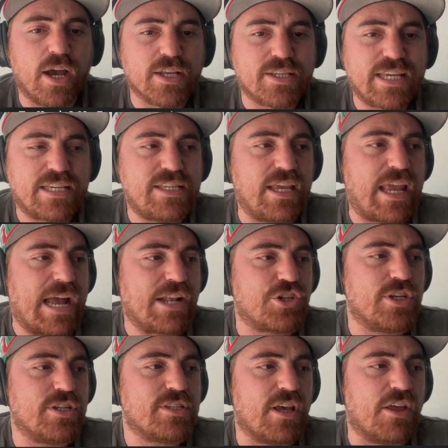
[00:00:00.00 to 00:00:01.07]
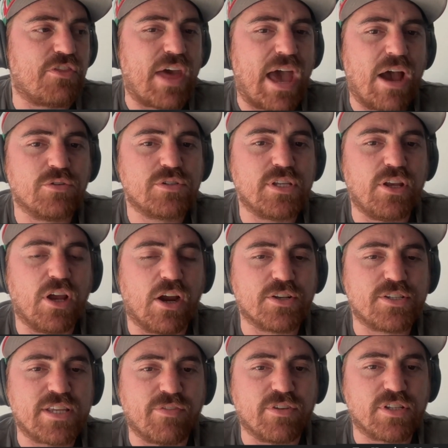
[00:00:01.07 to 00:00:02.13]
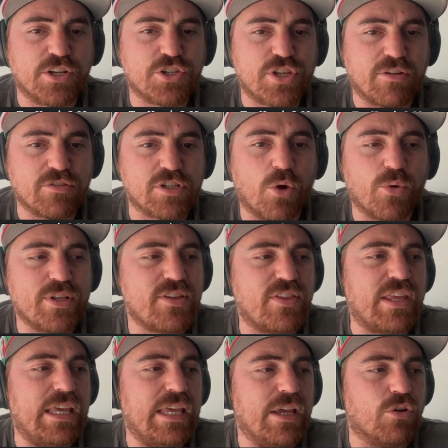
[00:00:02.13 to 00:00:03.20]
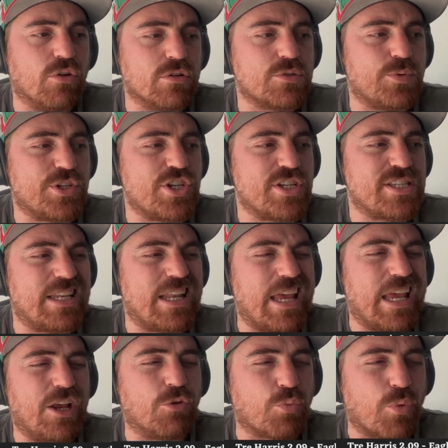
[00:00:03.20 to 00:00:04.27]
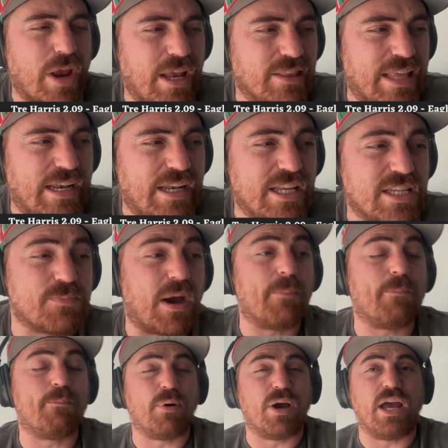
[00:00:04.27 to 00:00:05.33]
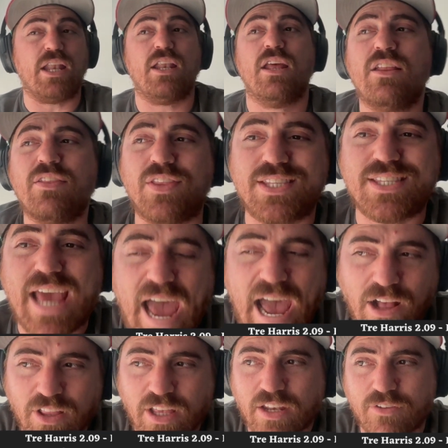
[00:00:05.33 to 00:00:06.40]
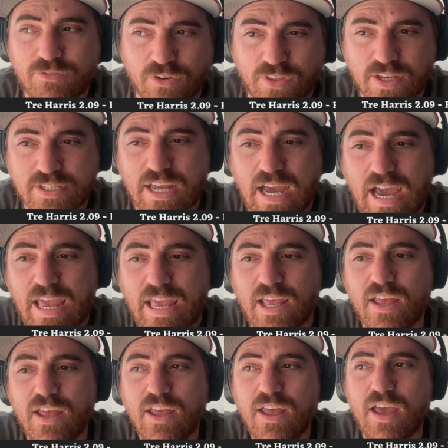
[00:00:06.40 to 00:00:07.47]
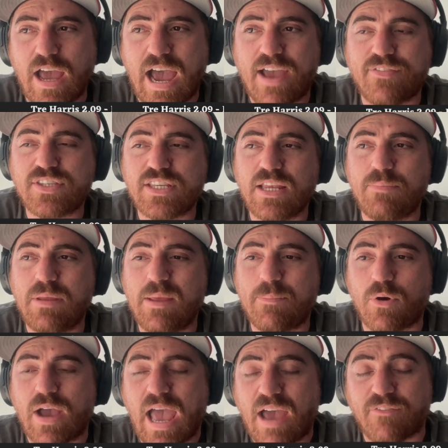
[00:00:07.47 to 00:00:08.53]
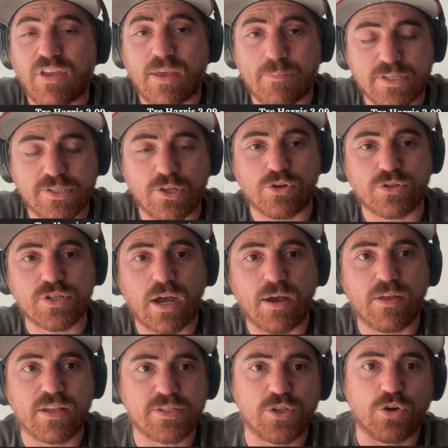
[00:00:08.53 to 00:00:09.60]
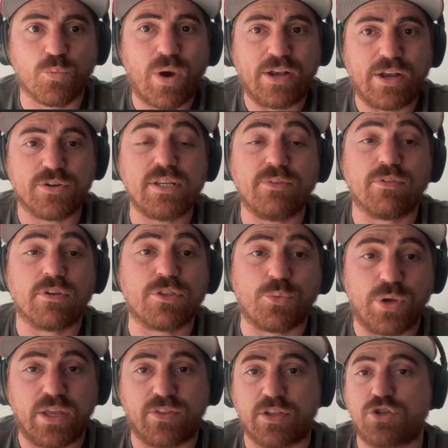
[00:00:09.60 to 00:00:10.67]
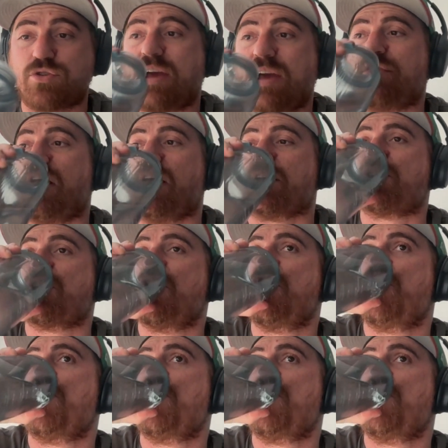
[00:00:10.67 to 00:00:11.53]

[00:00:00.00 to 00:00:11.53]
60 catches, 1,000 yards, 7 touchdowns, going to the Eagles, which isn't a great landing spot, but the talent for this guy, I've seen people have him as their wide receiver 3 in this draft class.